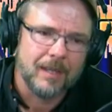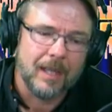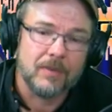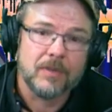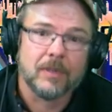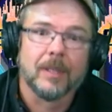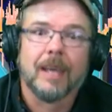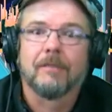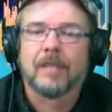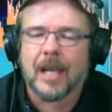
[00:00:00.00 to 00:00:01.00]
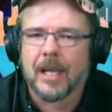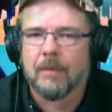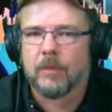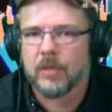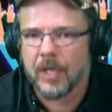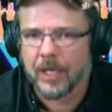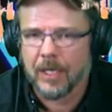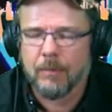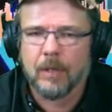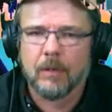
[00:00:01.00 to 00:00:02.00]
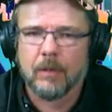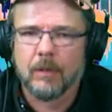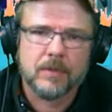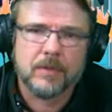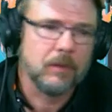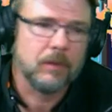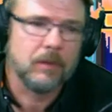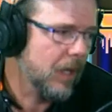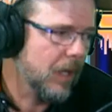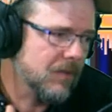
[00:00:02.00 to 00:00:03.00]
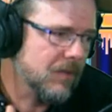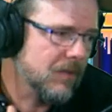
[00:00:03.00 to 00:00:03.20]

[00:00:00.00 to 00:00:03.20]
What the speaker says: and still have time to check emails and do edits.